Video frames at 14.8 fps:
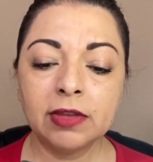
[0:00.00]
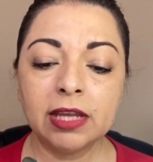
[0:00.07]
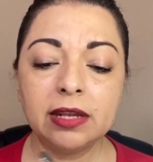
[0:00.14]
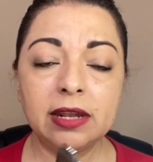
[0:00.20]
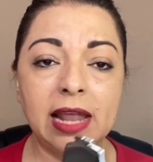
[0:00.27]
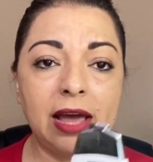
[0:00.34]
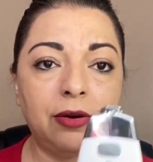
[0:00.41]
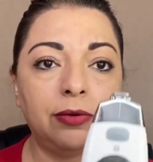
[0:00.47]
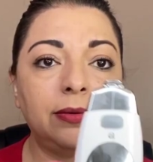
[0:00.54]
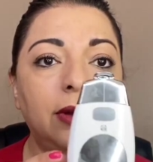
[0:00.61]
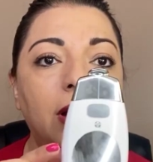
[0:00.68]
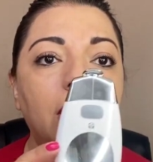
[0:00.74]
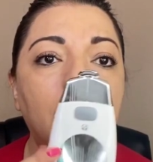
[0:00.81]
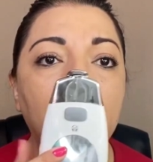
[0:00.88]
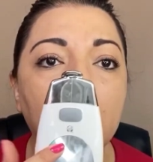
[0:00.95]
Now
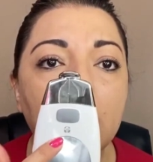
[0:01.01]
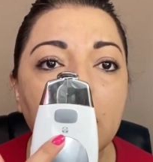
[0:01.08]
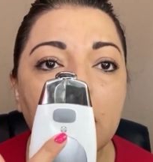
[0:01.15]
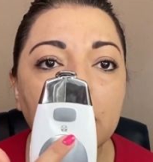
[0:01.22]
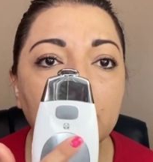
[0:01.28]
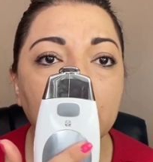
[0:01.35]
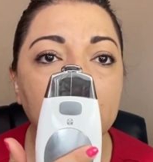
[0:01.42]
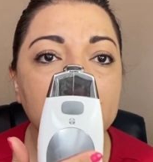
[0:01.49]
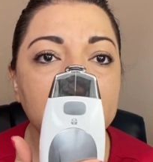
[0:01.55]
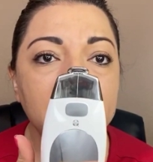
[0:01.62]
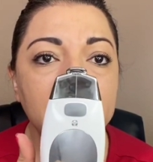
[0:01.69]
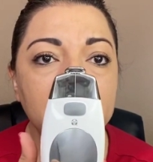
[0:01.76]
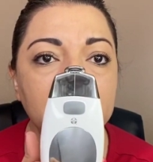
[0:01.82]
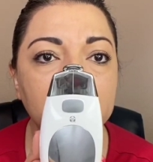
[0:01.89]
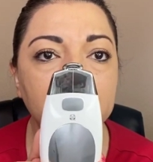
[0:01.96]
right
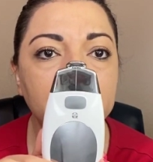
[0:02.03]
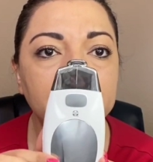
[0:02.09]
here,